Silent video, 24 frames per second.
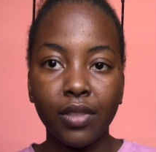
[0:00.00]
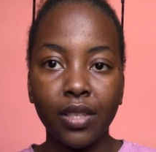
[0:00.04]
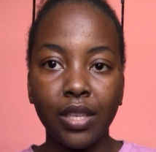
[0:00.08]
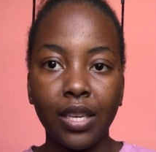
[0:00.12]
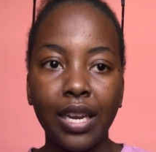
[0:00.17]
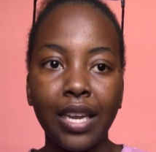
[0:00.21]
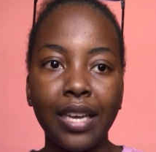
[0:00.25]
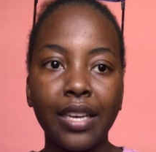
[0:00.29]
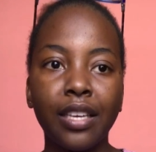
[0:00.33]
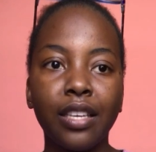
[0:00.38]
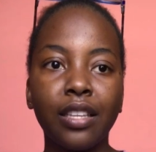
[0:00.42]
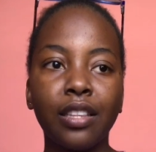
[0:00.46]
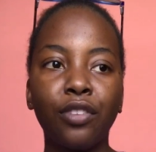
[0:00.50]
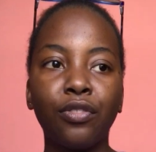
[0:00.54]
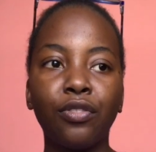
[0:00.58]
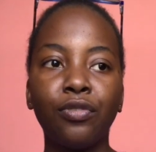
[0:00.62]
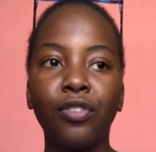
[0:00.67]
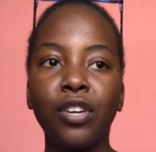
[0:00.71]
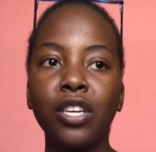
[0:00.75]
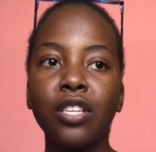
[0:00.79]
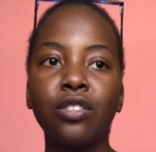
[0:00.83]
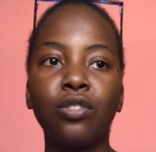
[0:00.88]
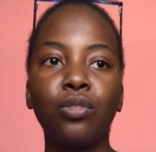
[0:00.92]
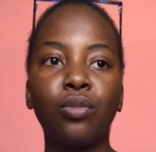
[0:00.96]
Like, the
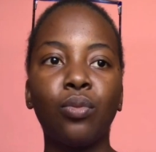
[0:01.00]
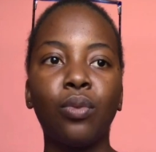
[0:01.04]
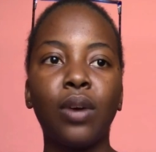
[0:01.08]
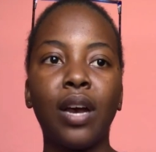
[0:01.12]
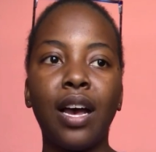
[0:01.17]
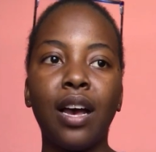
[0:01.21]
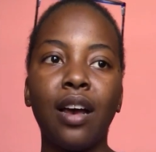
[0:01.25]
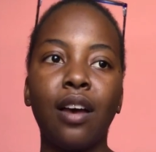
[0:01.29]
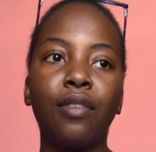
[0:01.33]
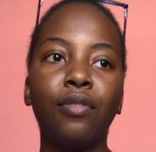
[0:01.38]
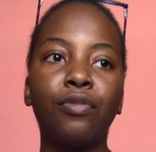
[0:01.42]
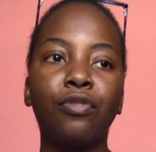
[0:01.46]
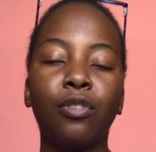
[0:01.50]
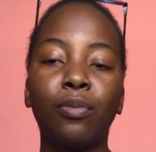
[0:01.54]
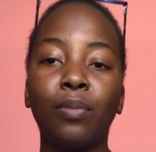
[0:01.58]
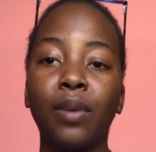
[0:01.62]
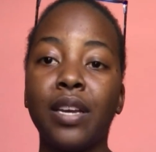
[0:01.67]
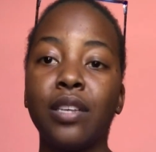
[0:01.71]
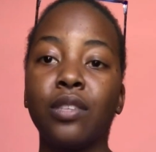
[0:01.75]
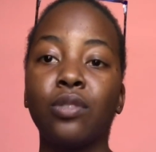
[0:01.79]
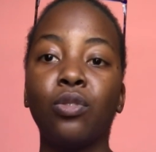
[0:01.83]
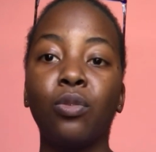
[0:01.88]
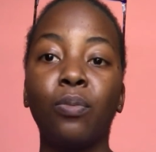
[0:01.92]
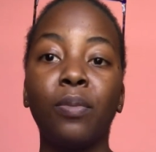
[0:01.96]
friends you have from
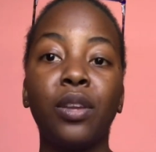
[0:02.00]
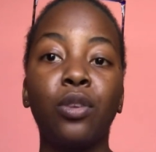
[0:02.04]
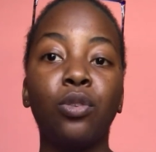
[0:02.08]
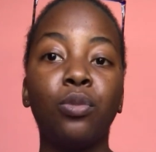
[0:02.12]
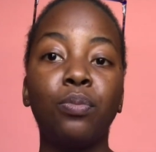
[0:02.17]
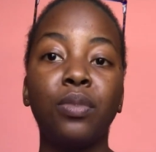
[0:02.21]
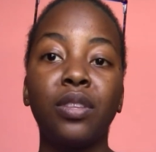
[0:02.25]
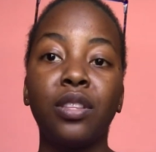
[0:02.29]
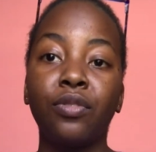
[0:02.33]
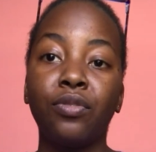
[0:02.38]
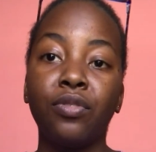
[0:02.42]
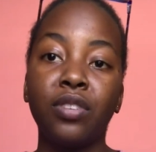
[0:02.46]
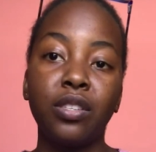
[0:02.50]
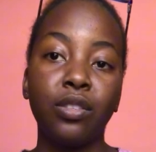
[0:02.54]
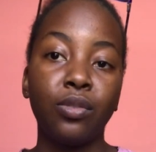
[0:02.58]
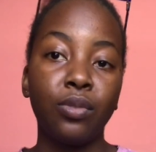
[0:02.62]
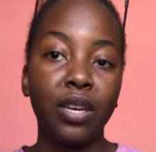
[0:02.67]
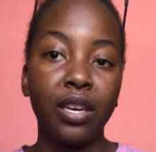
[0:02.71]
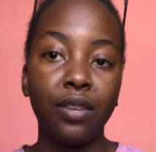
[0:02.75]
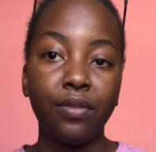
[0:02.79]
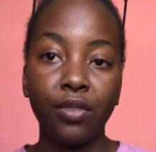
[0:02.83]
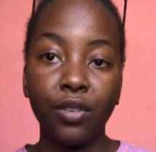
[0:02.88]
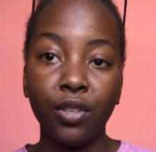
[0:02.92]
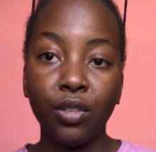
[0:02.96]
high school may not be the friends you
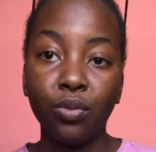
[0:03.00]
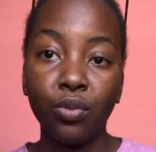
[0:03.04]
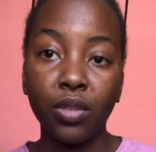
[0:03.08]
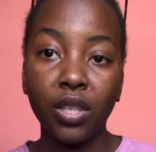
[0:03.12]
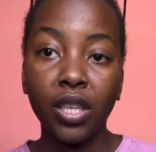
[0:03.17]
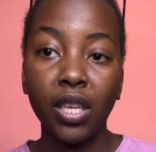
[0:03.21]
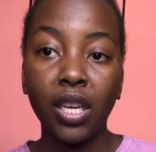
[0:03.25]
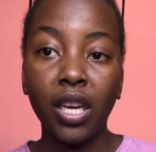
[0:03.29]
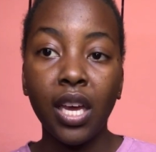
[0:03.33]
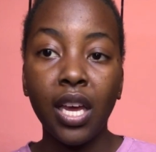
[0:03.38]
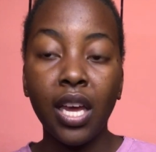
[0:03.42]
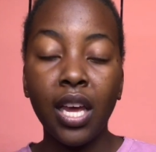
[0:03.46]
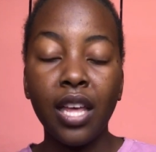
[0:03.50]
have in uni.